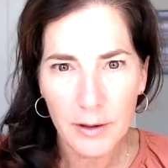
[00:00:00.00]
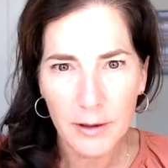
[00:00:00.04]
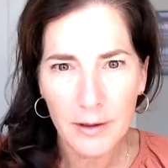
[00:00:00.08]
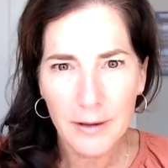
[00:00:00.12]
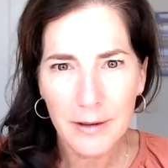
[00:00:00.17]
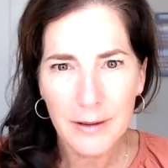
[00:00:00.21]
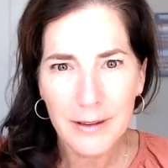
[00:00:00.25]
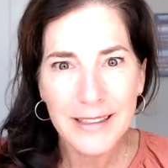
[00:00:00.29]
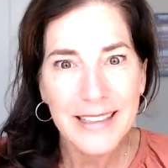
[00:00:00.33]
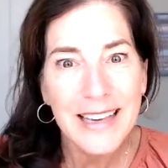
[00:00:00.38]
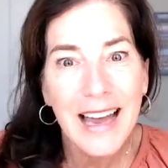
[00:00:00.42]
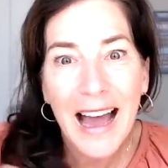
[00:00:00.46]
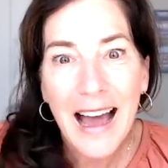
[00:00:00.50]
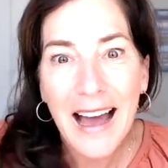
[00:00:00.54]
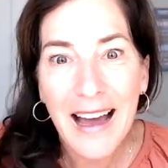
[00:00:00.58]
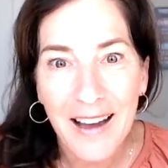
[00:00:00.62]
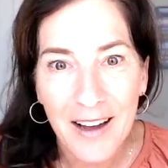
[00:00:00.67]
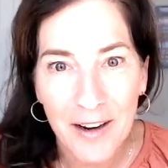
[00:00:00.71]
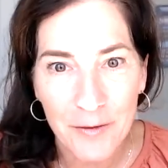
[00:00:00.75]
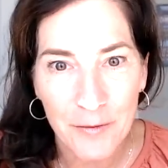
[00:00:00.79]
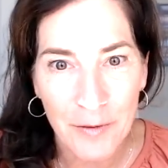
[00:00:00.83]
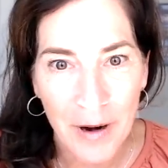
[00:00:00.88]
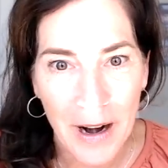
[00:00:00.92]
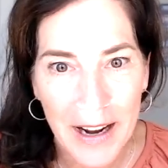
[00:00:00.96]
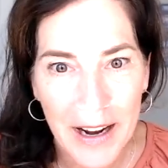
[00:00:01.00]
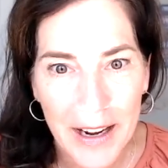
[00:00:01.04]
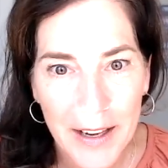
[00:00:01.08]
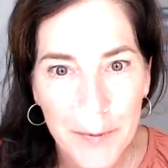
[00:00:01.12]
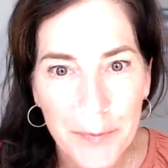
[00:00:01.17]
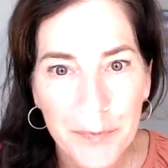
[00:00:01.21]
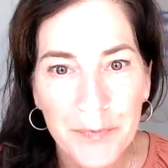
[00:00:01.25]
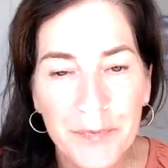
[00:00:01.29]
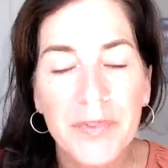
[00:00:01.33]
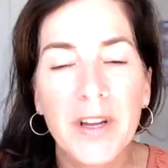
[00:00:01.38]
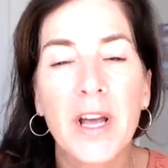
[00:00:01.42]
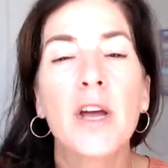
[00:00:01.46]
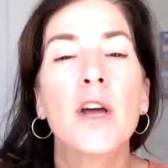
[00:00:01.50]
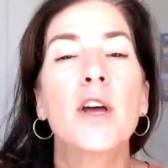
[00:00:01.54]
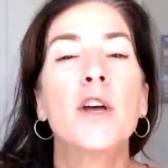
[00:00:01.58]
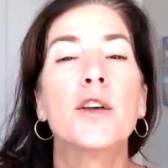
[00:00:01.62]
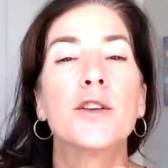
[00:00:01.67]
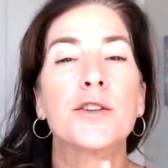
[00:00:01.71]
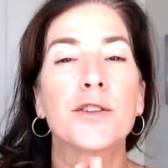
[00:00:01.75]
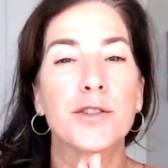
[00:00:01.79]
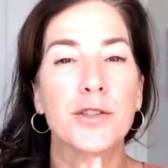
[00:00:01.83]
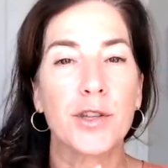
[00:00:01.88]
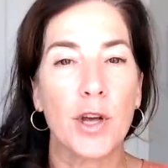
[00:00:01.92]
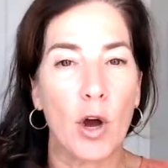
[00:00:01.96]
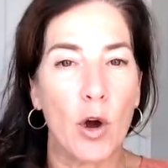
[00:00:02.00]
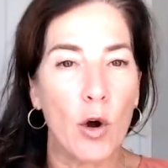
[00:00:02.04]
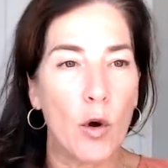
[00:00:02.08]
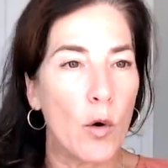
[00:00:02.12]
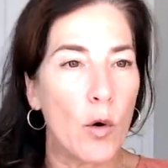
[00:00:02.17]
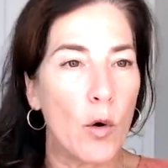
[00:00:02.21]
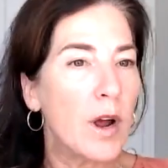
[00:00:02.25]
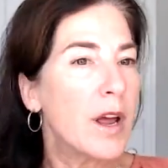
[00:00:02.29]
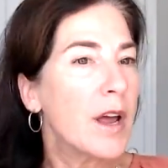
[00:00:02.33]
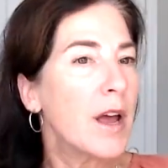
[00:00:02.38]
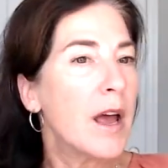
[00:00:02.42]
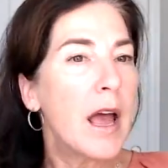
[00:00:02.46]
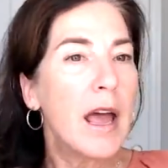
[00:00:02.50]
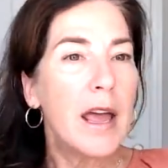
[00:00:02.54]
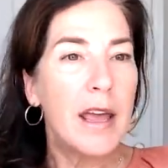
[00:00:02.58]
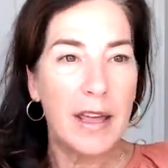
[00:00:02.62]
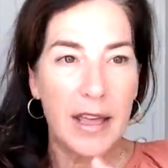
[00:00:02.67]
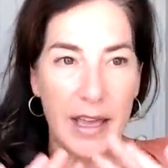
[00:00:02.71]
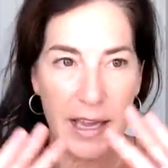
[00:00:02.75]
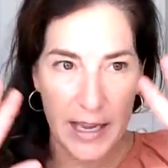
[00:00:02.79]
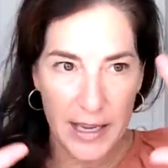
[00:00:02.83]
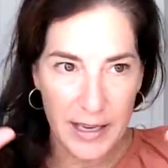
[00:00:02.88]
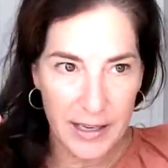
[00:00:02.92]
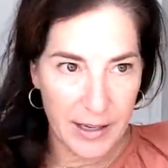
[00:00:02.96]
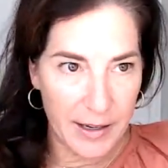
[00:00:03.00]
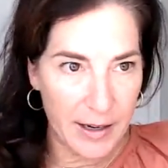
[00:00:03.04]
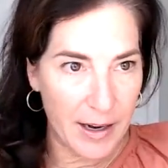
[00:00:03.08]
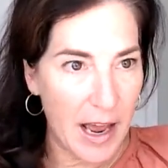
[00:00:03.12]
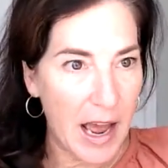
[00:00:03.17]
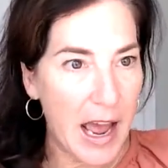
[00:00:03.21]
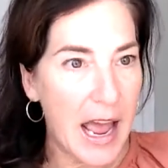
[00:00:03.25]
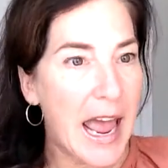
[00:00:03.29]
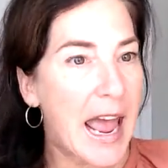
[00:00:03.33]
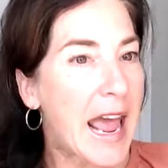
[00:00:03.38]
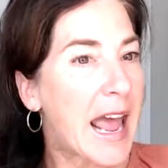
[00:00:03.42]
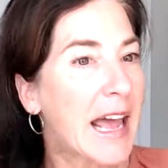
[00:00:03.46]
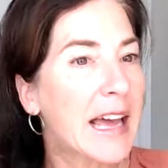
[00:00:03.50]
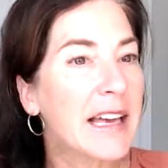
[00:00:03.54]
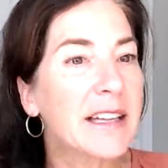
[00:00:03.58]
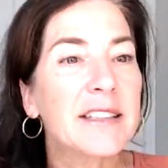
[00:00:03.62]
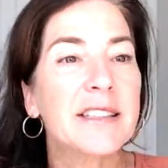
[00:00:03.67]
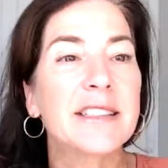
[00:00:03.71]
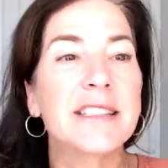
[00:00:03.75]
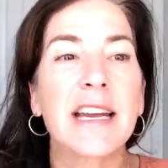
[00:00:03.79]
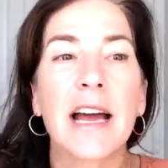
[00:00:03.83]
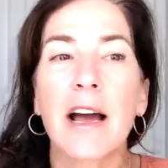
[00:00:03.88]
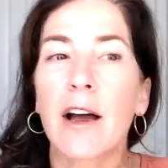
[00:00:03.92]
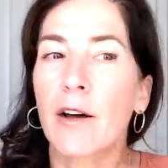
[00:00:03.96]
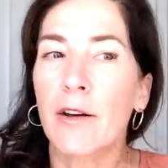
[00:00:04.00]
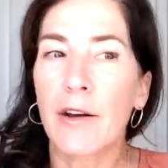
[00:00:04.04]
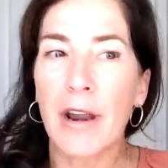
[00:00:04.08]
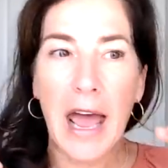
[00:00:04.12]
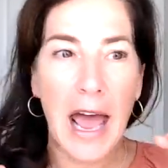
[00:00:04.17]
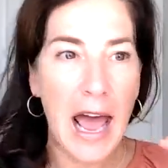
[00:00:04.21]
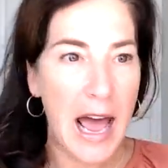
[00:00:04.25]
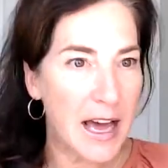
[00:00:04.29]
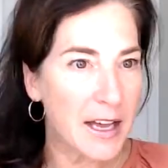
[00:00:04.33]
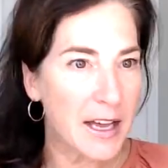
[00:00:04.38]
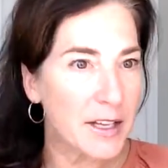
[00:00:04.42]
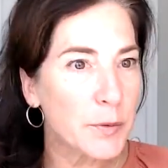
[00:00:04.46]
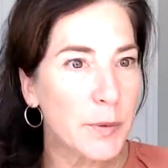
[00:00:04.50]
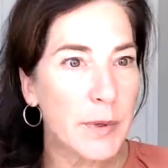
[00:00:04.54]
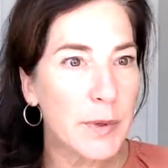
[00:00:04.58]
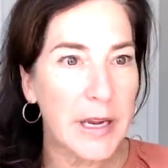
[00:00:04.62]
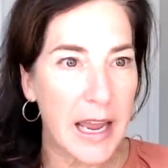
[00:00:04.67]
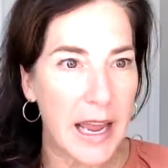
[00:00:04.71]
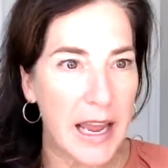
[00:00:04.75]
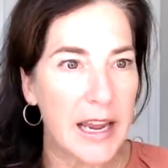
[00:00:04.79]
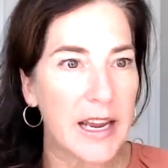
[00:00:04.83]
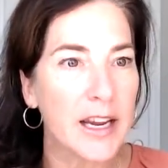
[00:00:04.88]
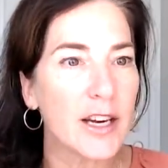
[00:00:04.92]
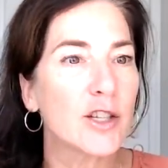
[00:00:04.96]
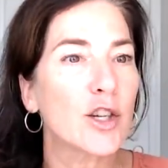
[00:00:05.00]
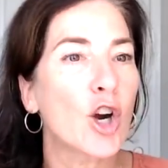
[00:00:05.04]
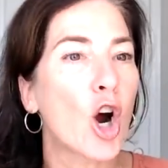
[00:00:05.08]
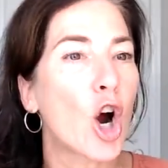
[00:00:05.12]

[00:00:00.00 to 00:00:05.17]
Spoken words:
Yeah, right? So hands down, as we age, our